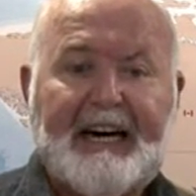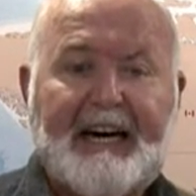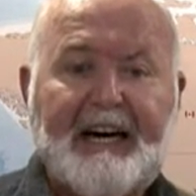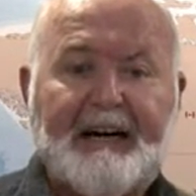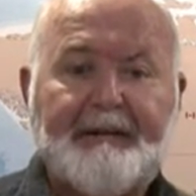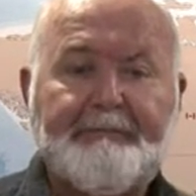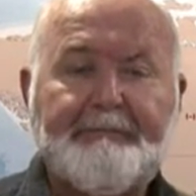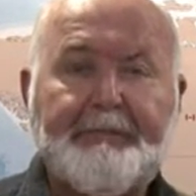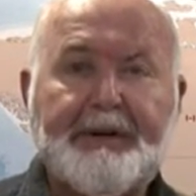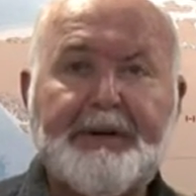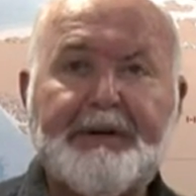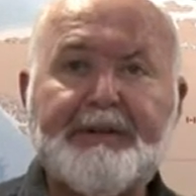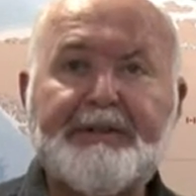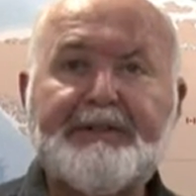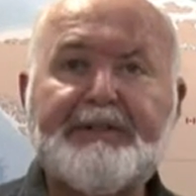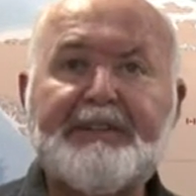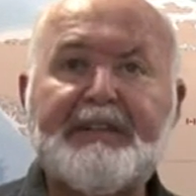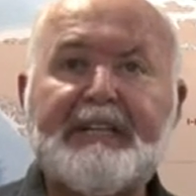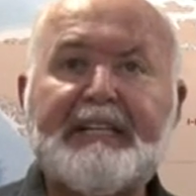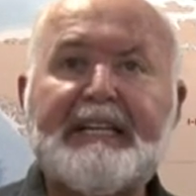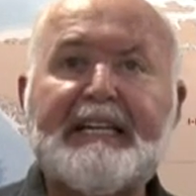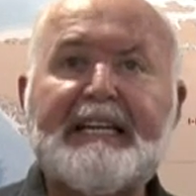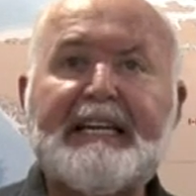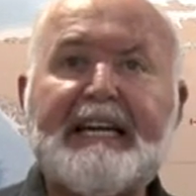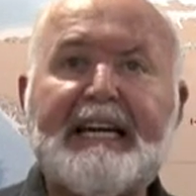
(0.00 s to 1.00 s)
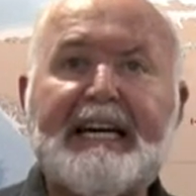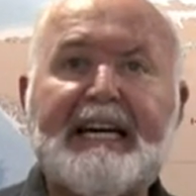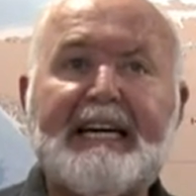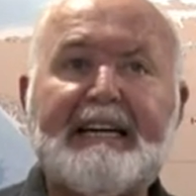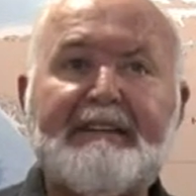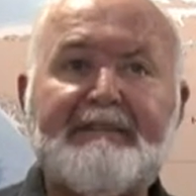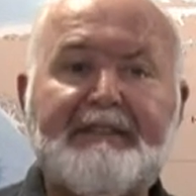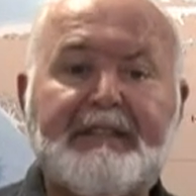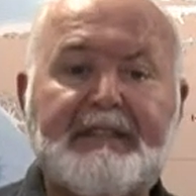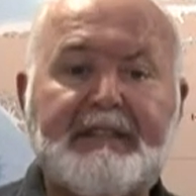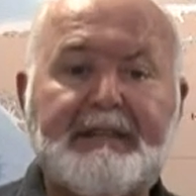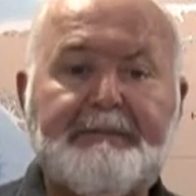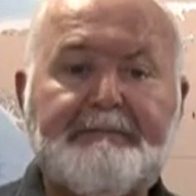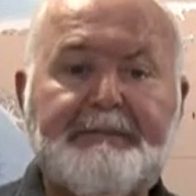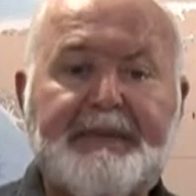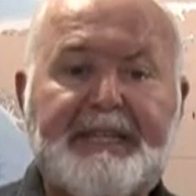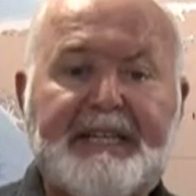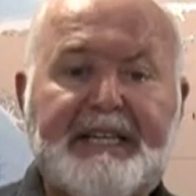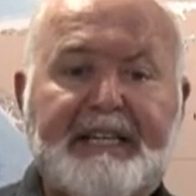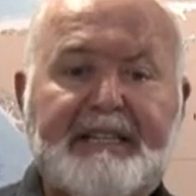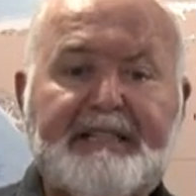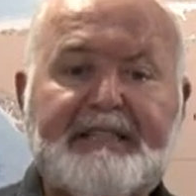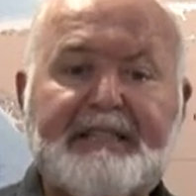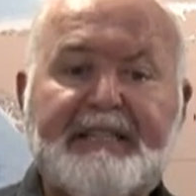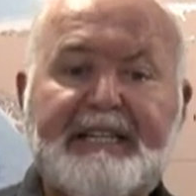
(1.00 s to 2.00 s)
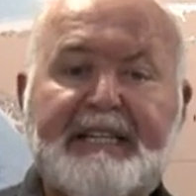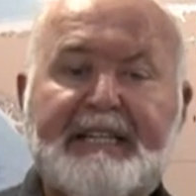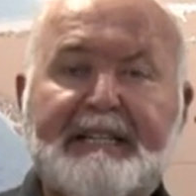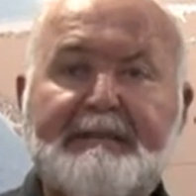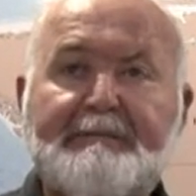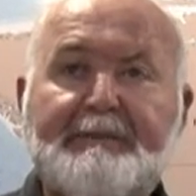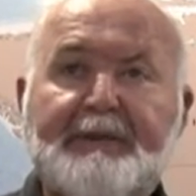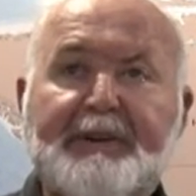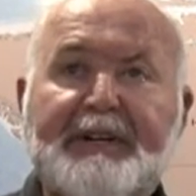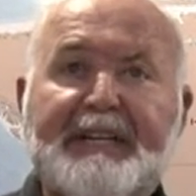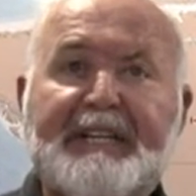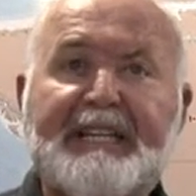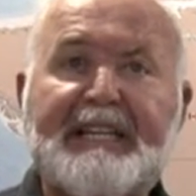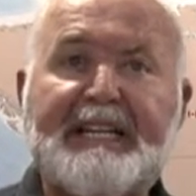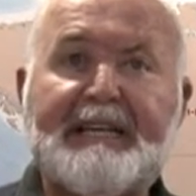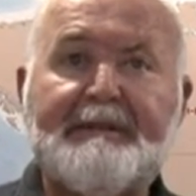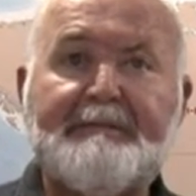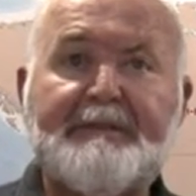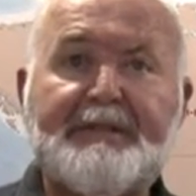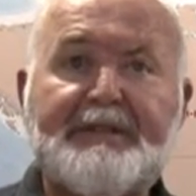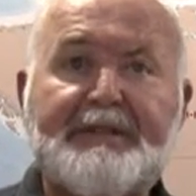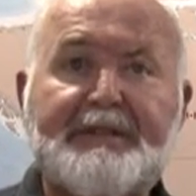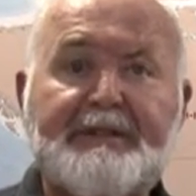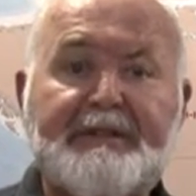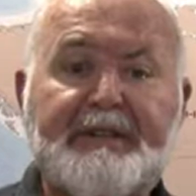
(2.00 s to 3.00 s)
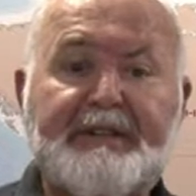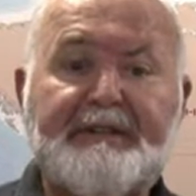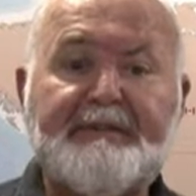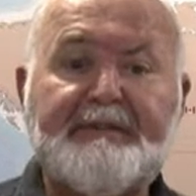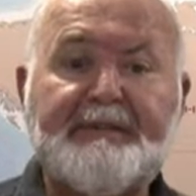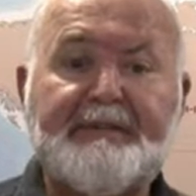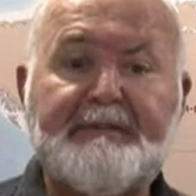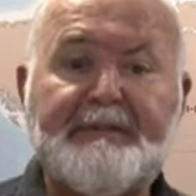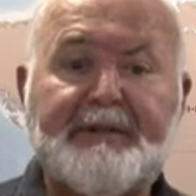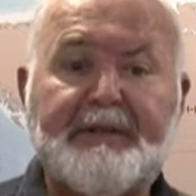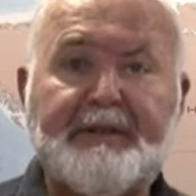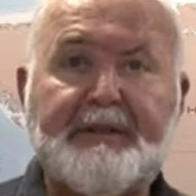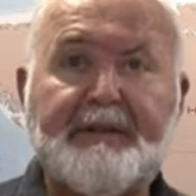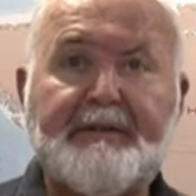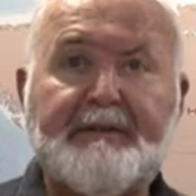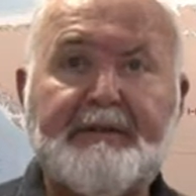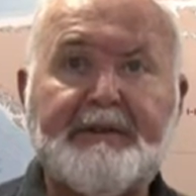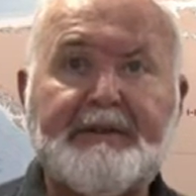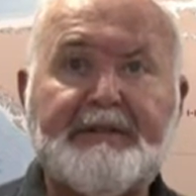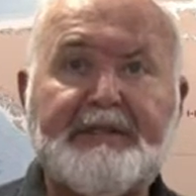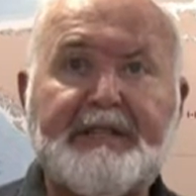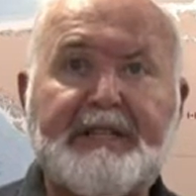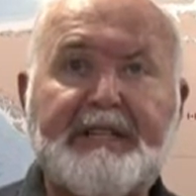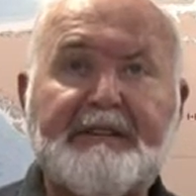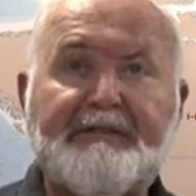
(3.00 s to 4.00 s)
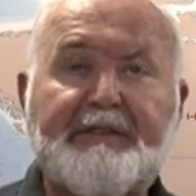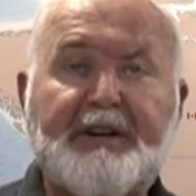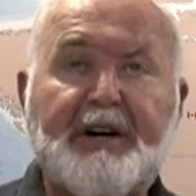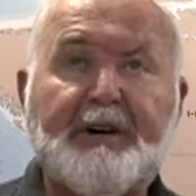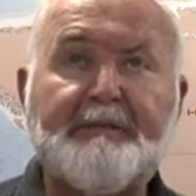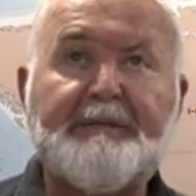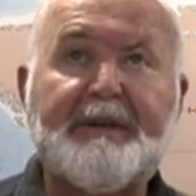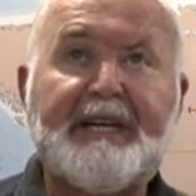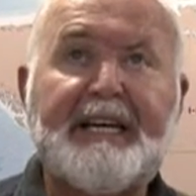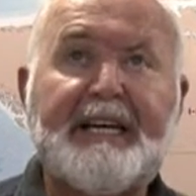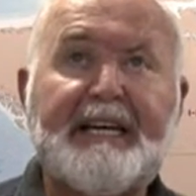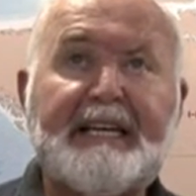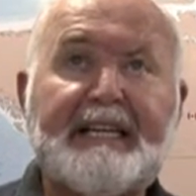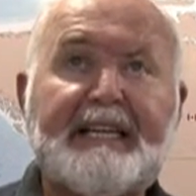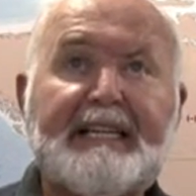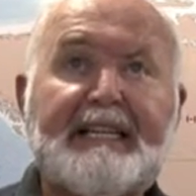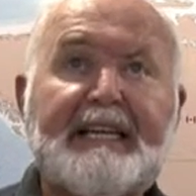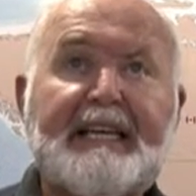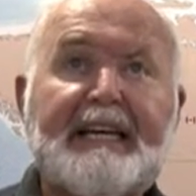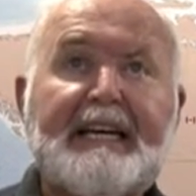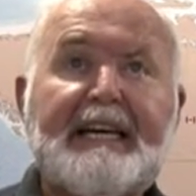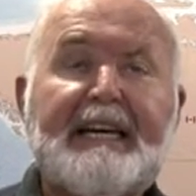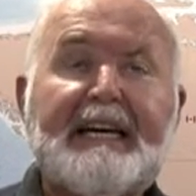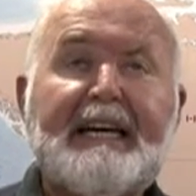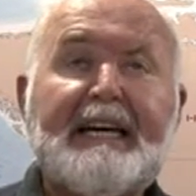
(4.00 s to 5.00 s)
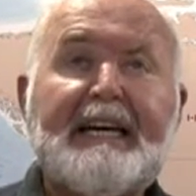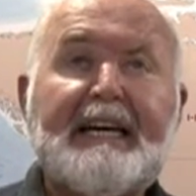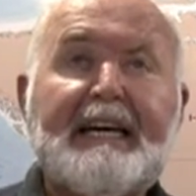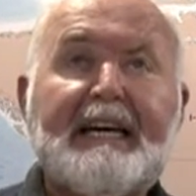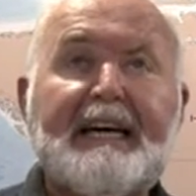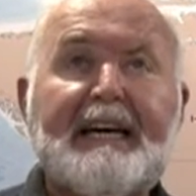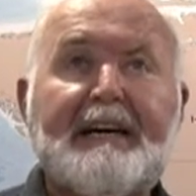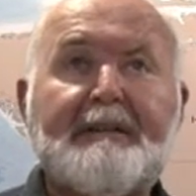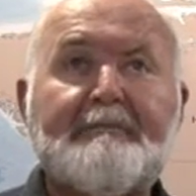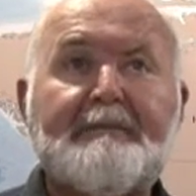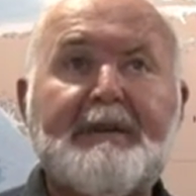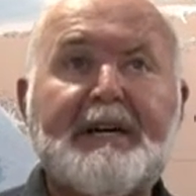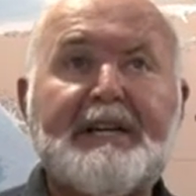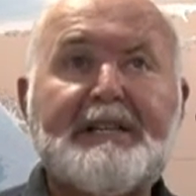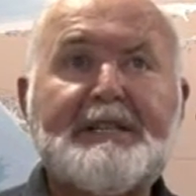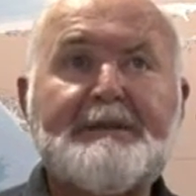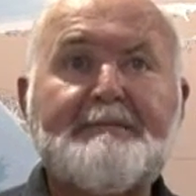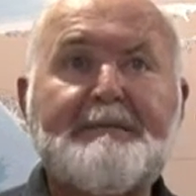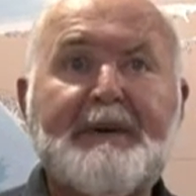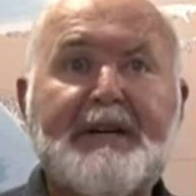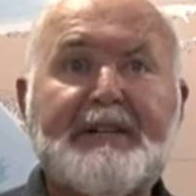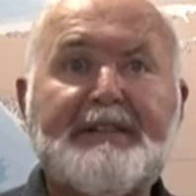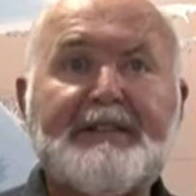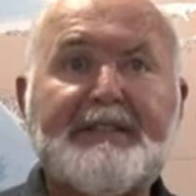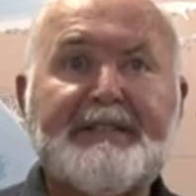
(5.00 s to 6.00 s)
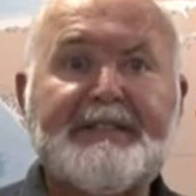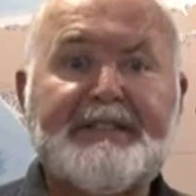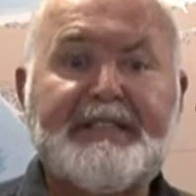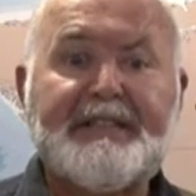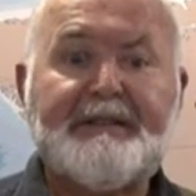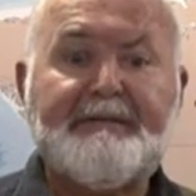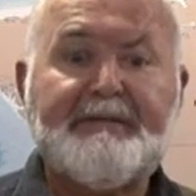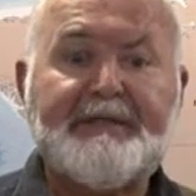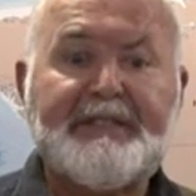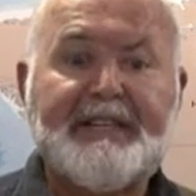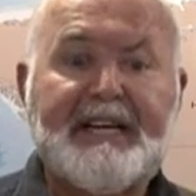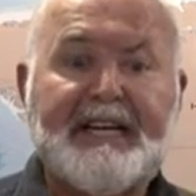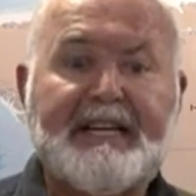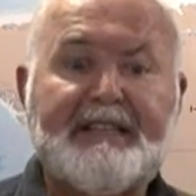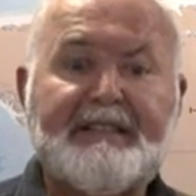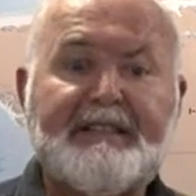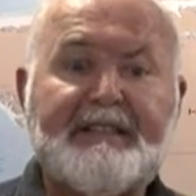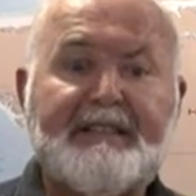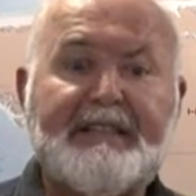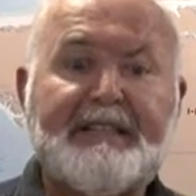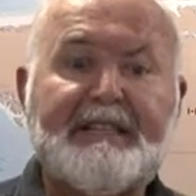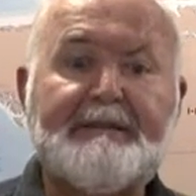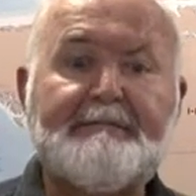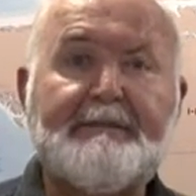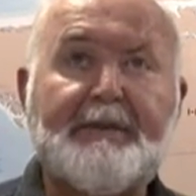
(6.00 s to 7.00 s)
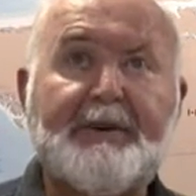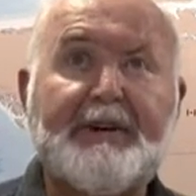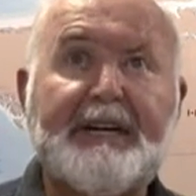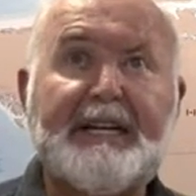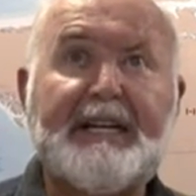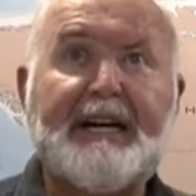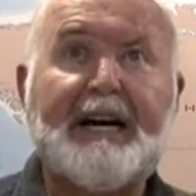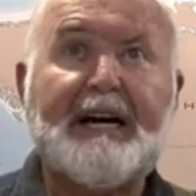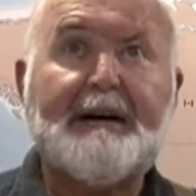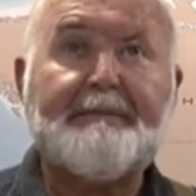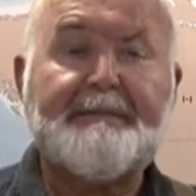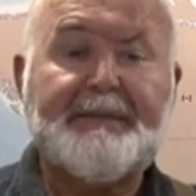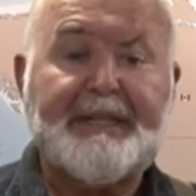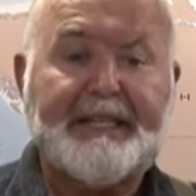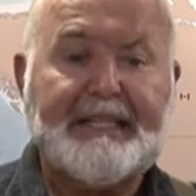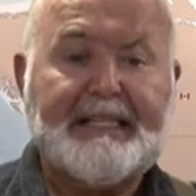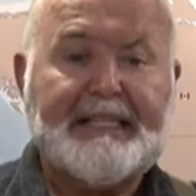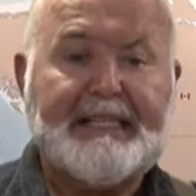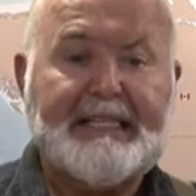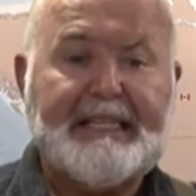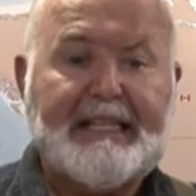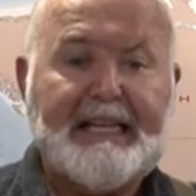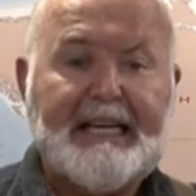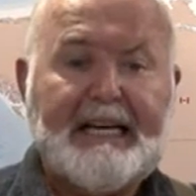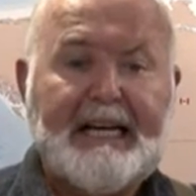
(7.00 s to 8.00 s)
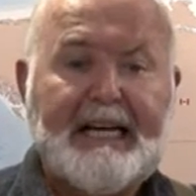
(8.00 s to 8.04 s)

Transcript: I personally have a PhD in marine chemistry from the University of Copenhagen and my specialty was actually in marine optics.